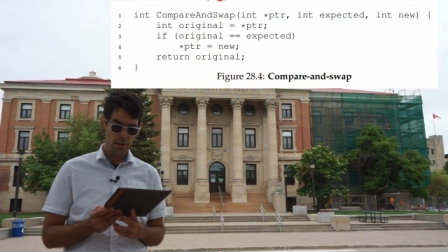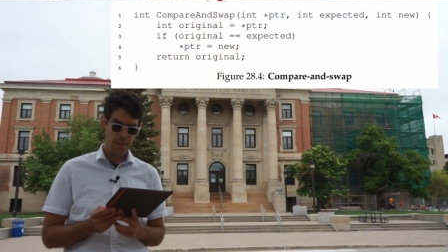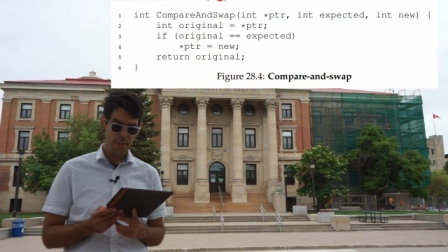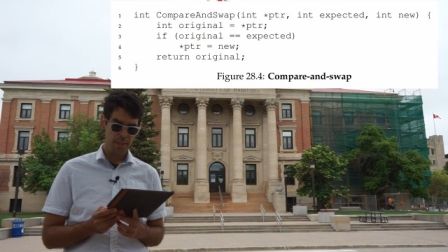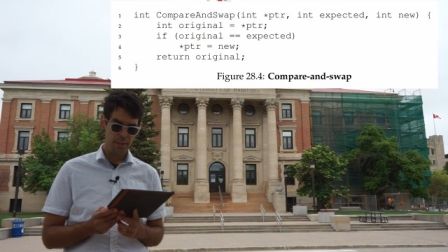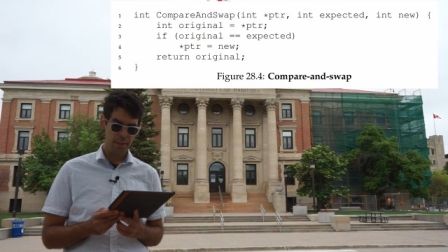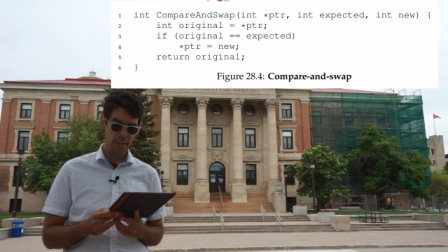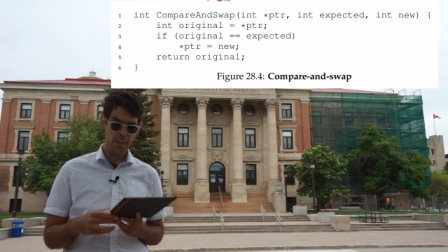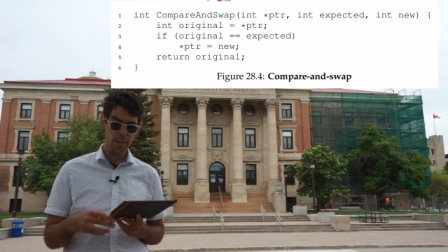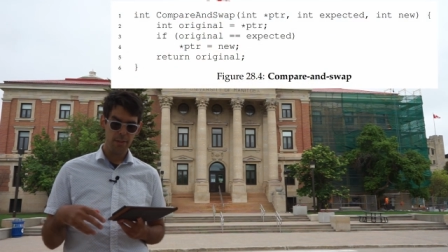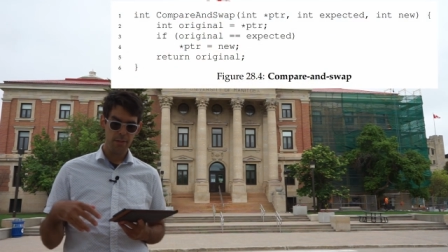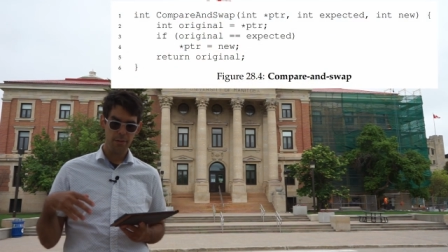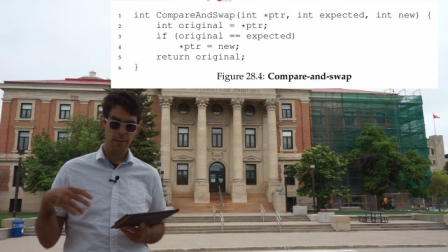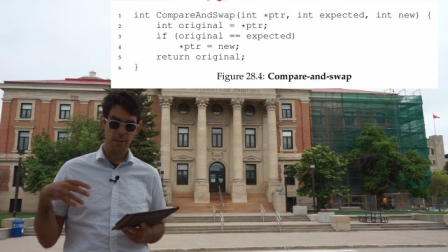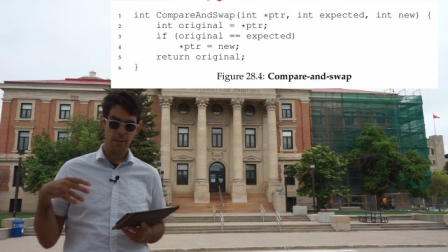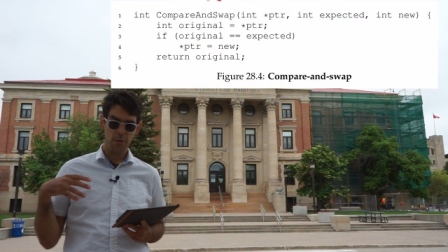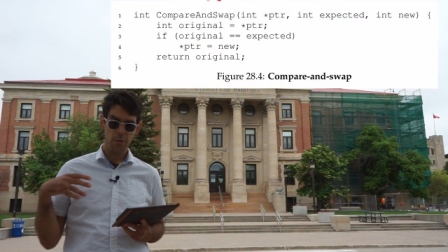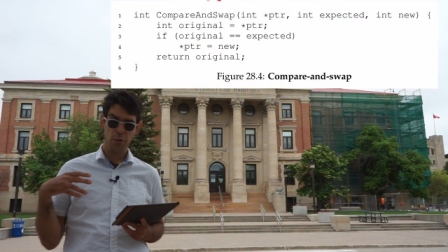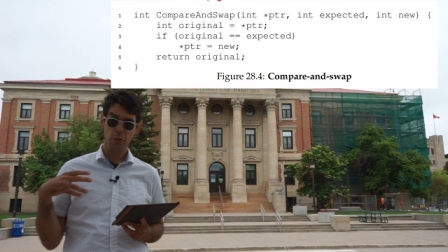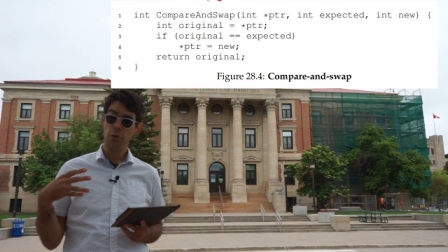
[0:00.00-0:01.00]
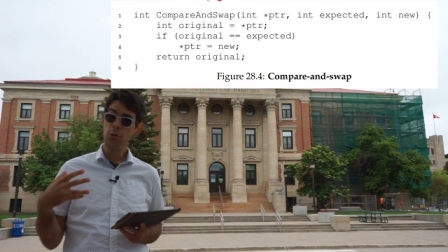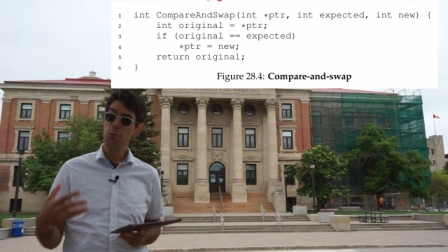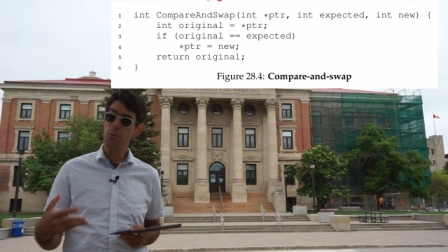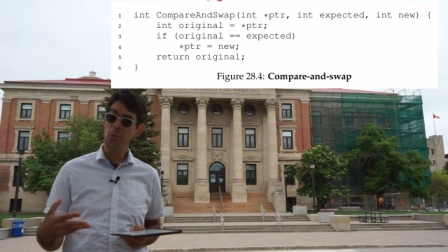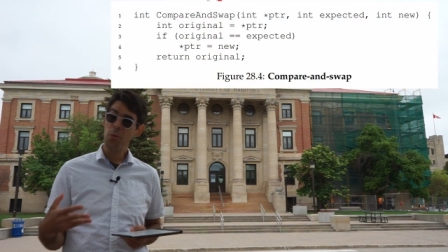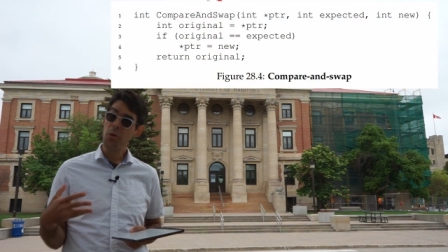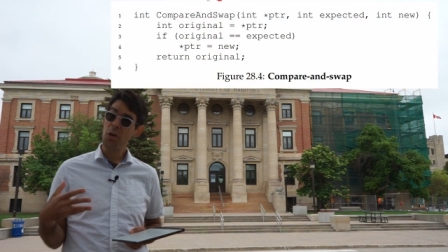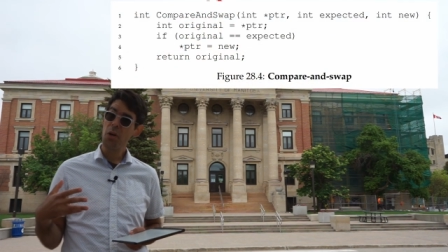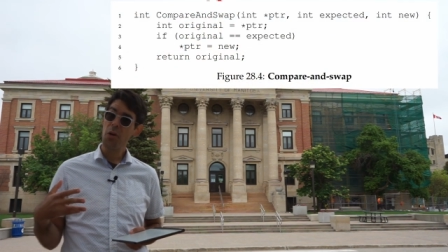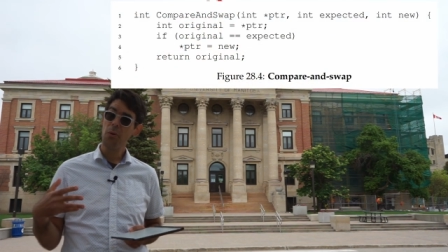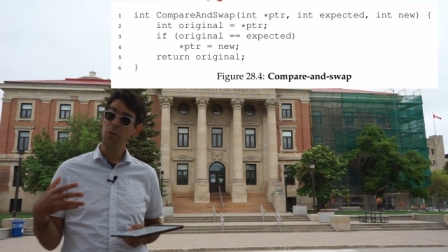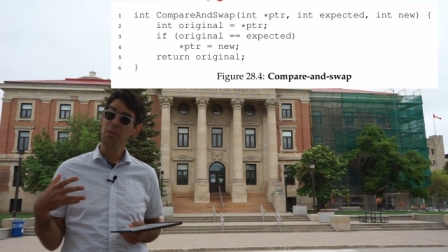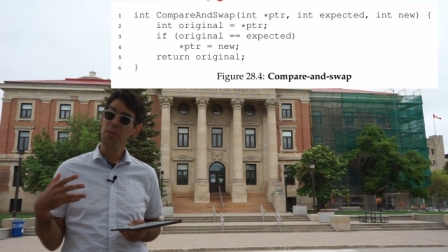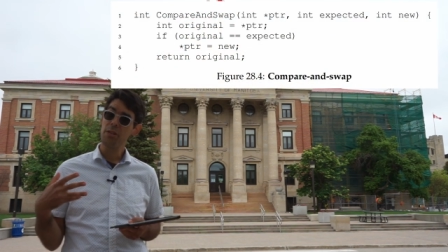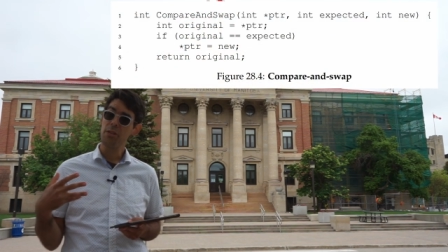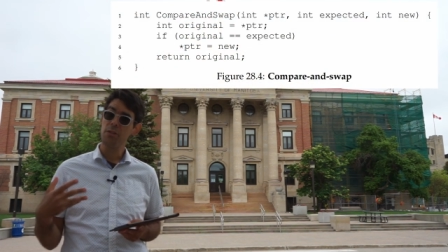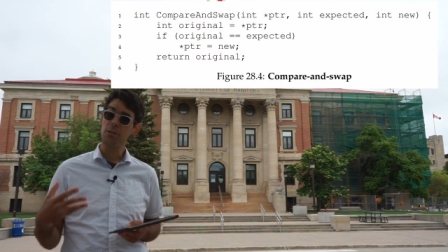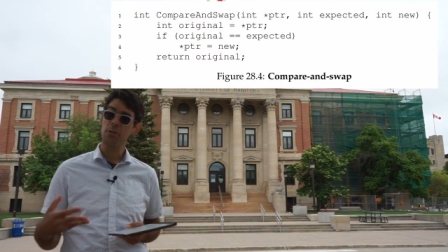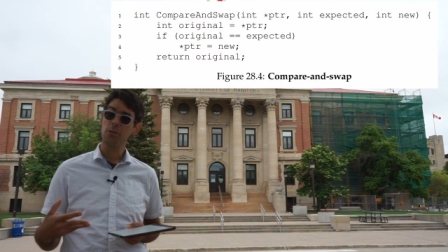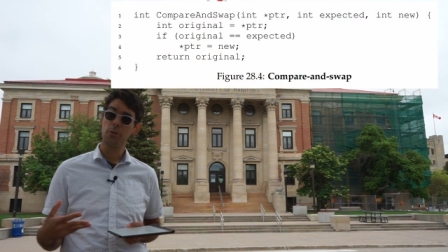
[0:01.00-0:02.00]
This is pseudocode
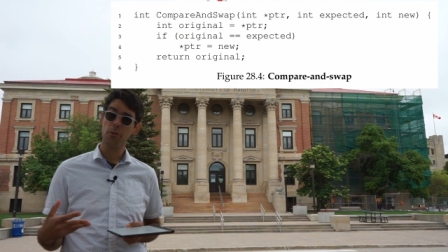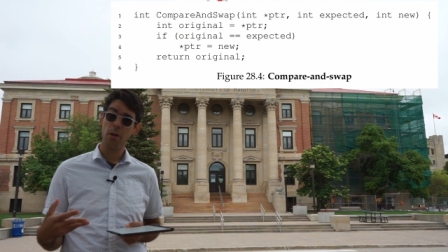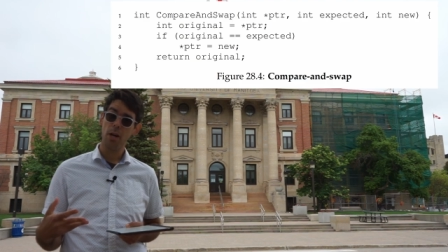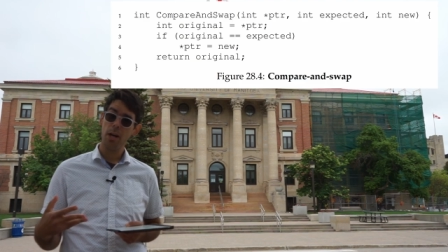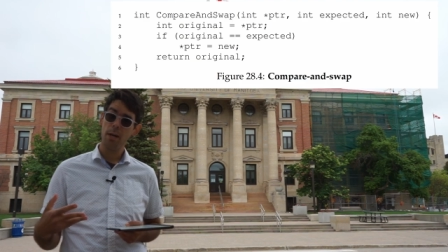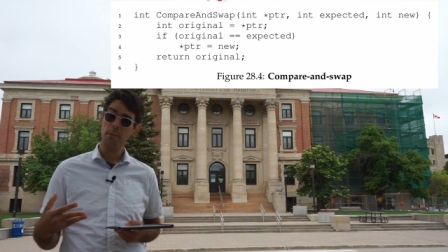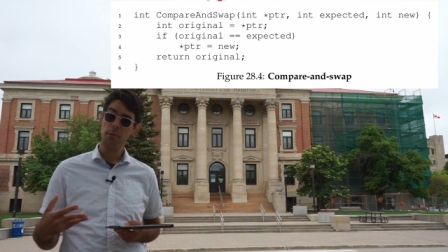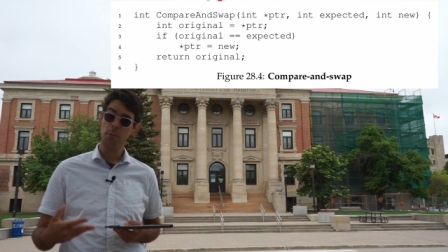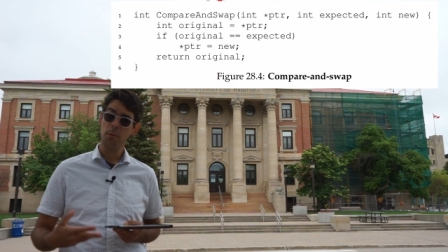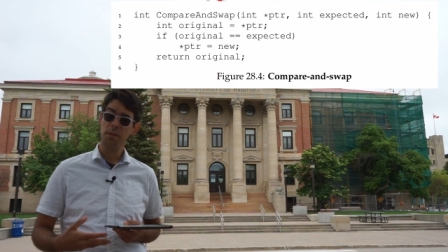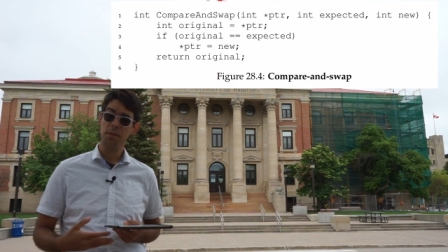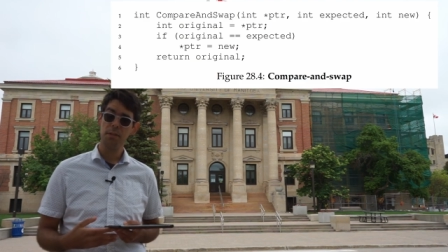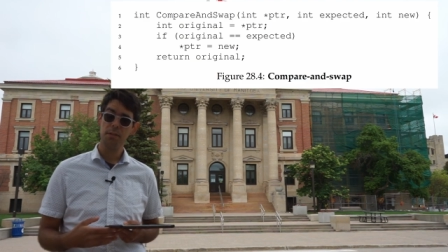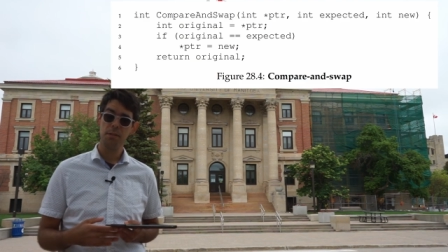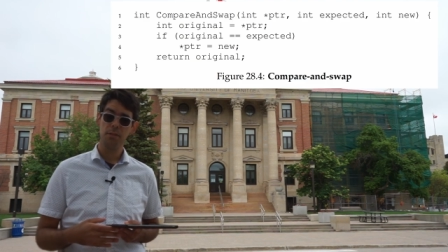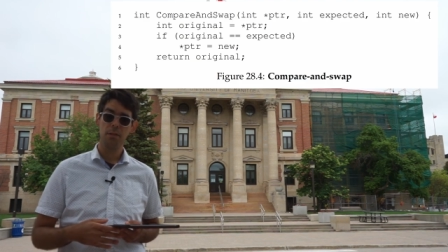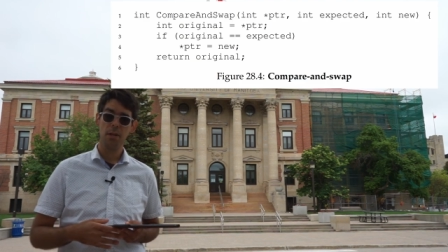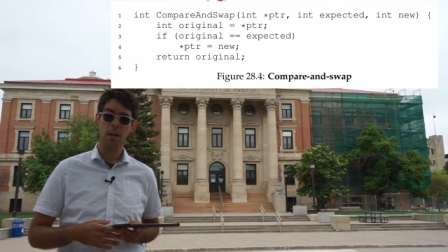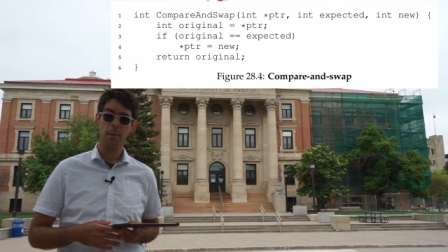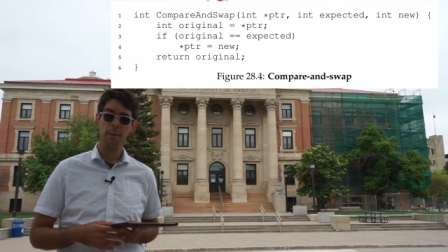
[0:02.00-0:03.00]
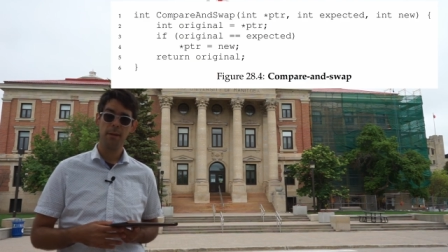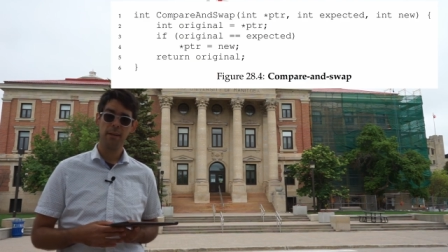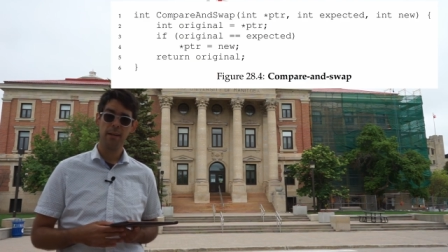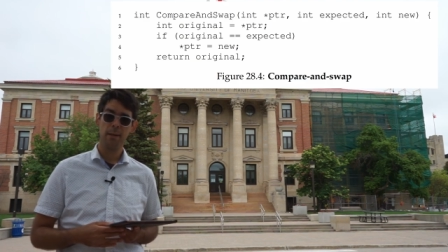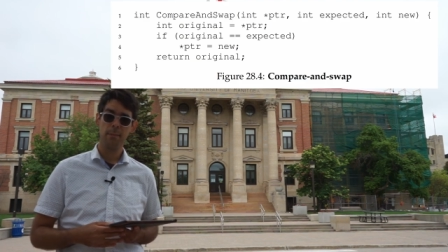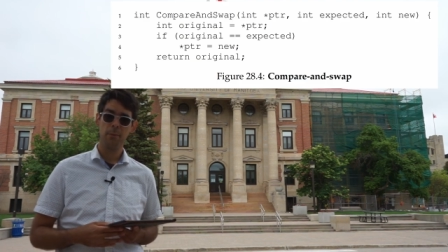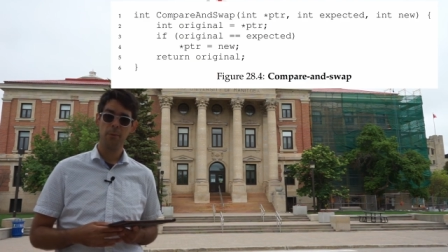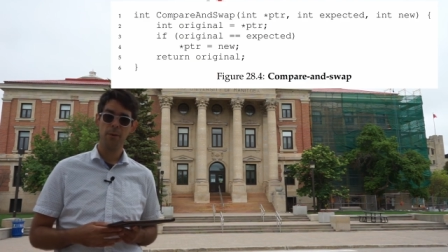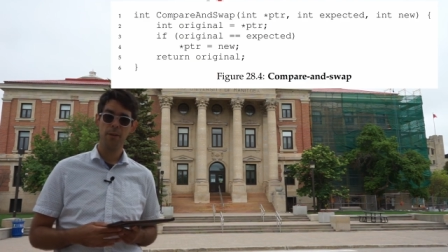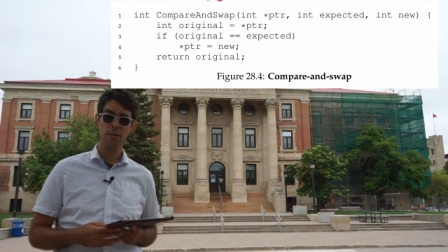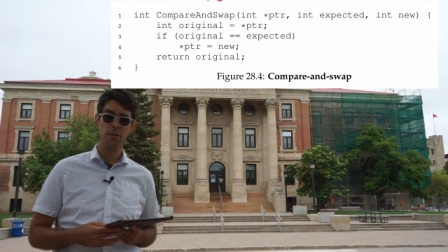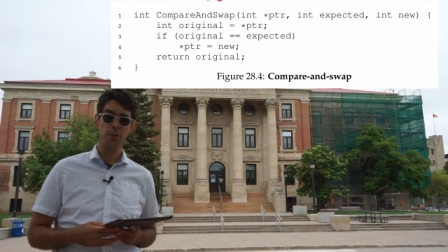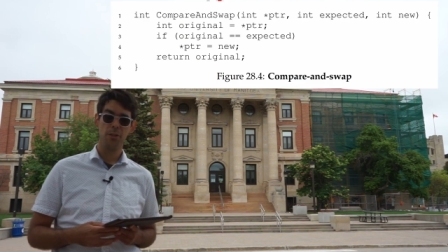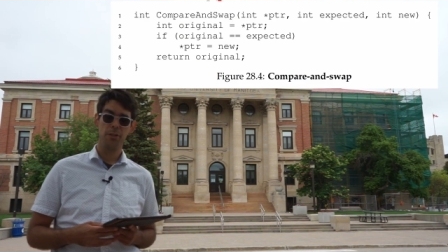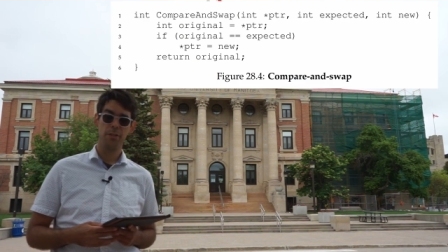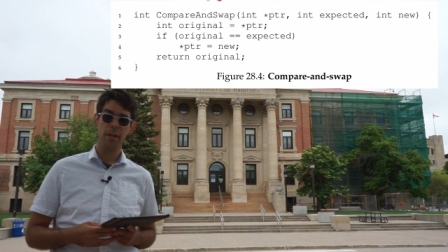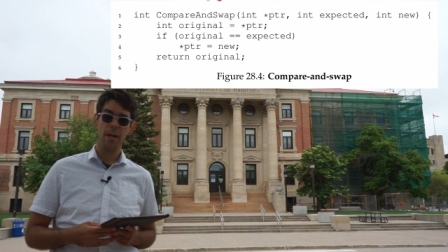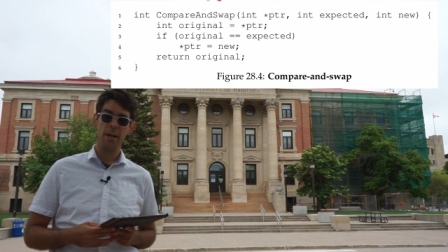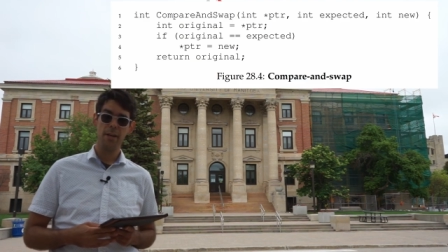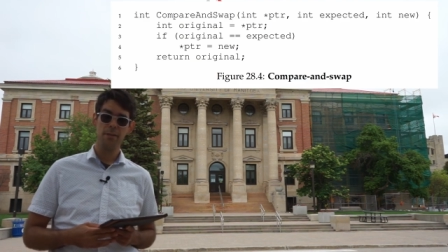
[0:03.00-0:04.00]
that describes what this atomic
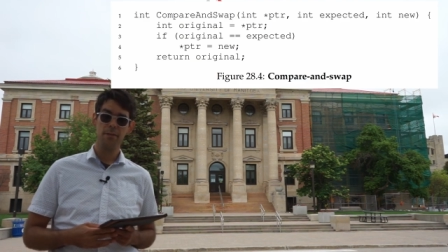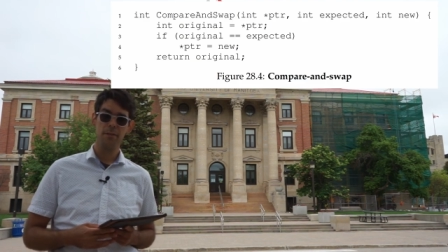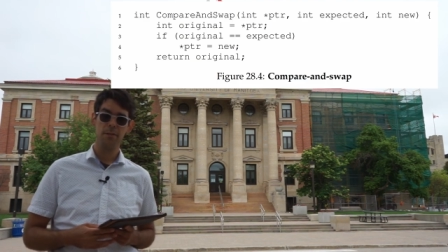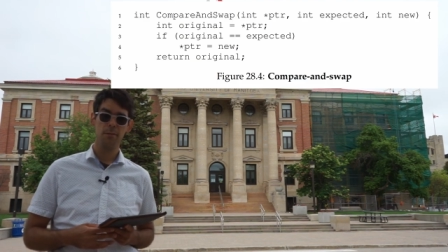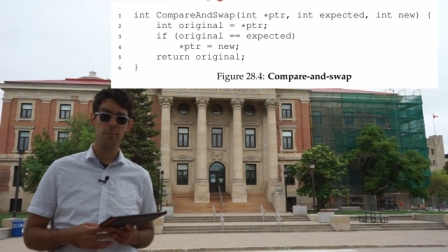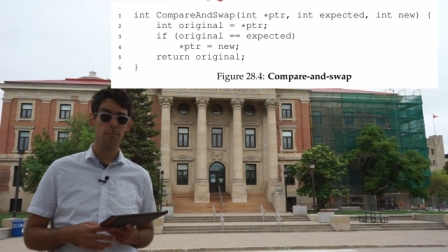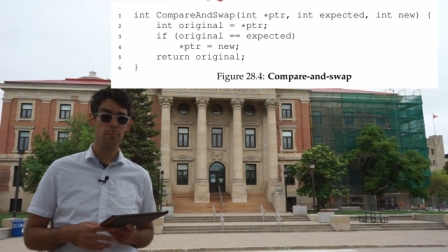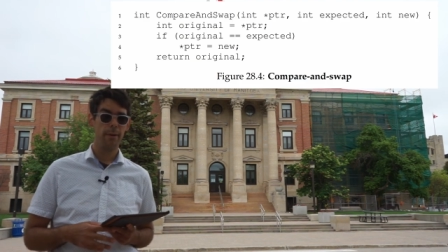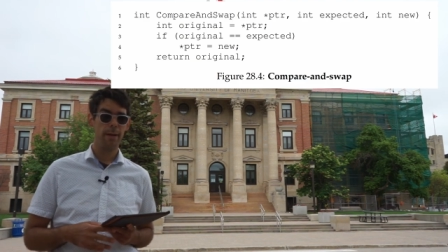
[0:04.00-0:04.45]
operation does,